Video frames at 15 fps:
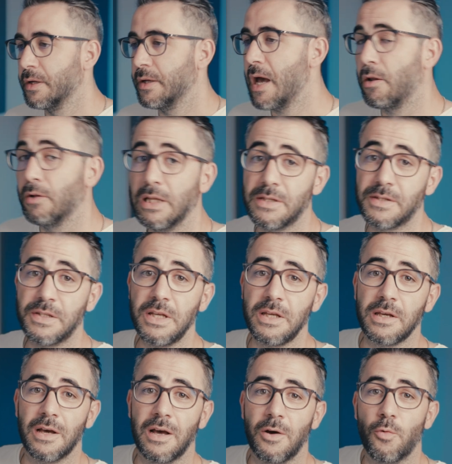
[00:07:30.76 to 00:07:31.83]
Now let's
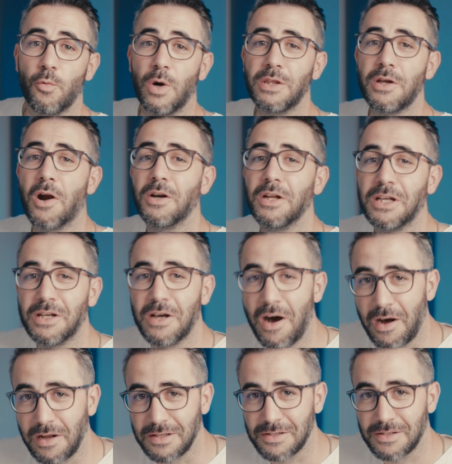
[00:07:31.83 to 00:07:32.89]
see, what are the
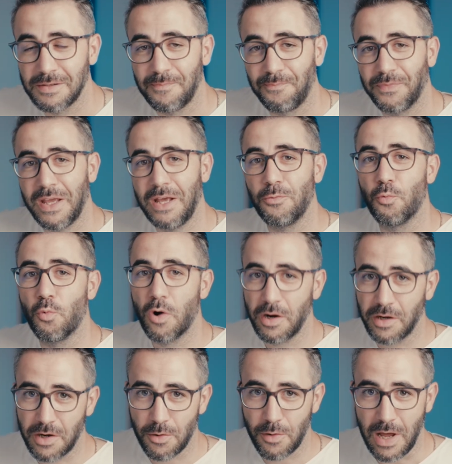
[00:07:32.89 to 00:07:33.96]
cons and
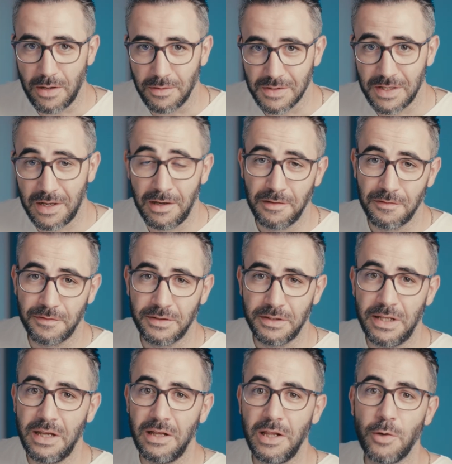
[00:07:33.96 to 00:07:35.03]
workarounds of
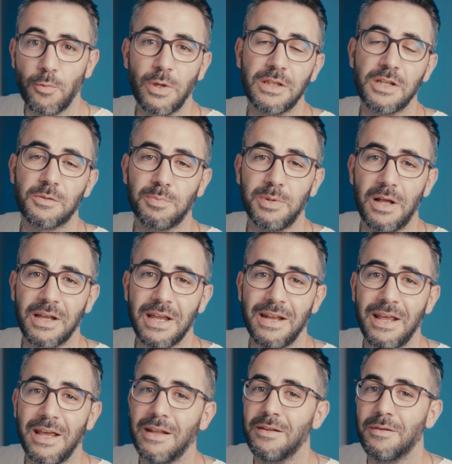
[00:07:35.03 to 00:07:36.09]
dealing with this plugin
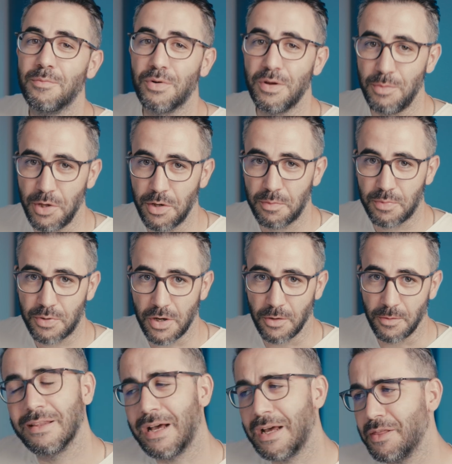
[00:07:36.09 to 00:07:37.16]
in Premiere
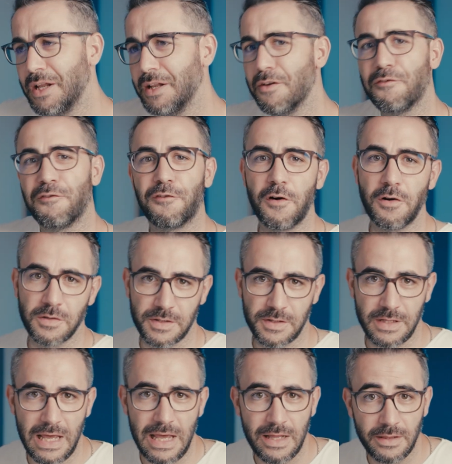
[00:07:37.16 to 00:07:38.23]
Pro. I think the
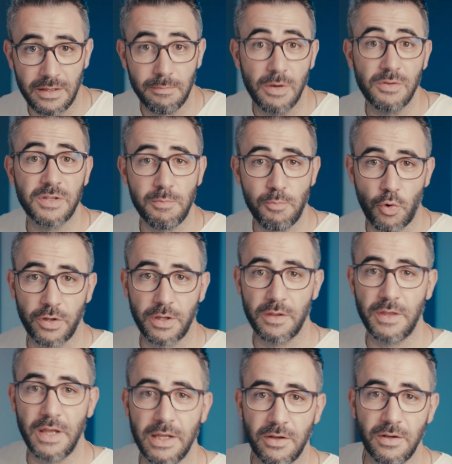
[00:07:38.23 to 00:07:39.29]
first and the most
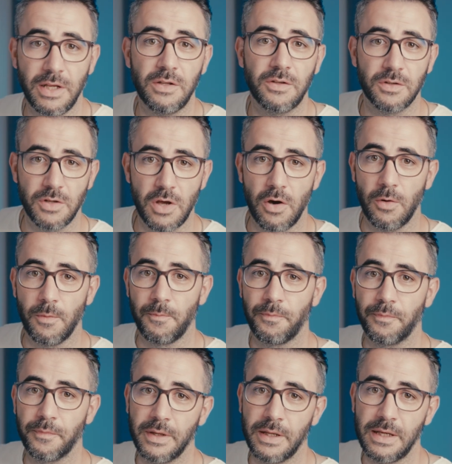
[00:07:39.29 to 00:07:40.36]
important thing you need to know
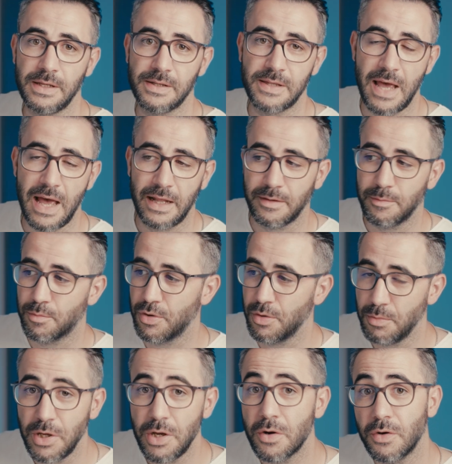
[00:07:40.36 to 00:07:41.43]
is that
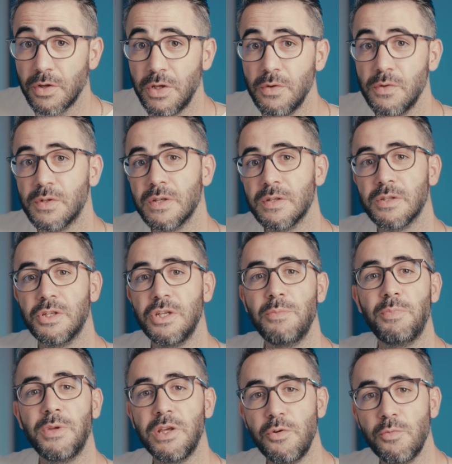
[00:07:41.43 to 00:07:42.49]
Premiere uses
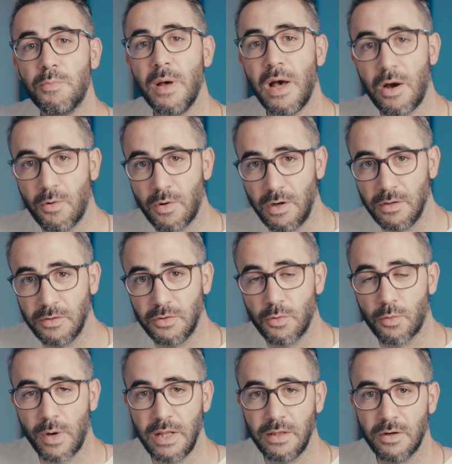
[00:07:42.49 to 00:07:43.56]
GPU power to
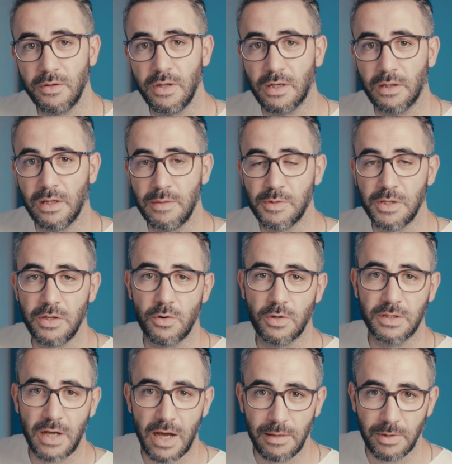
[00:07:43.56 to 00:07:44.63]
render the clips in your
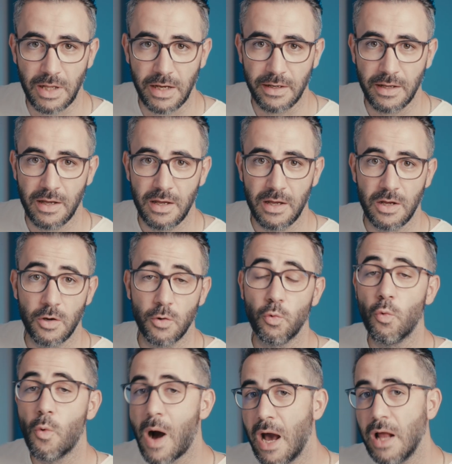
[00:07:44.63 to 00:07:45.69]
timeline
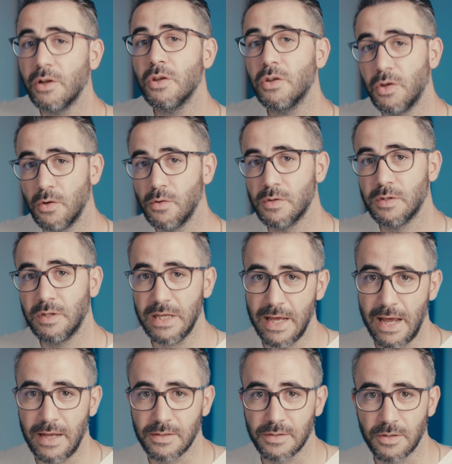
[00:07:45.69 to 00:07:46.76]
while you use
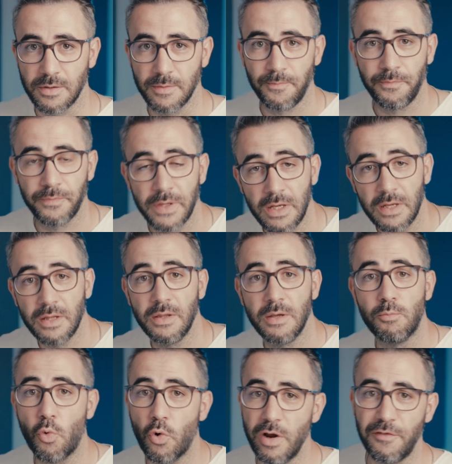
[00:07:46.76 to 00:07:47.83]
Dehancer. The
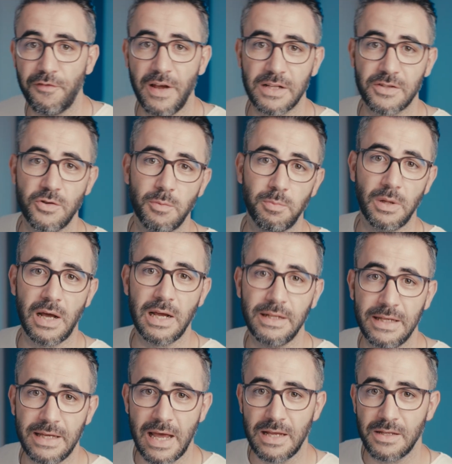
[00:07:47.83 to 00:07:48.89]
more effects you apply in
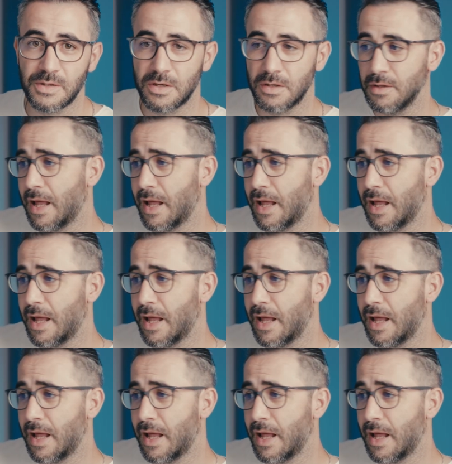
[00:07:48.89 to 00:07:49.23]
Dehancer,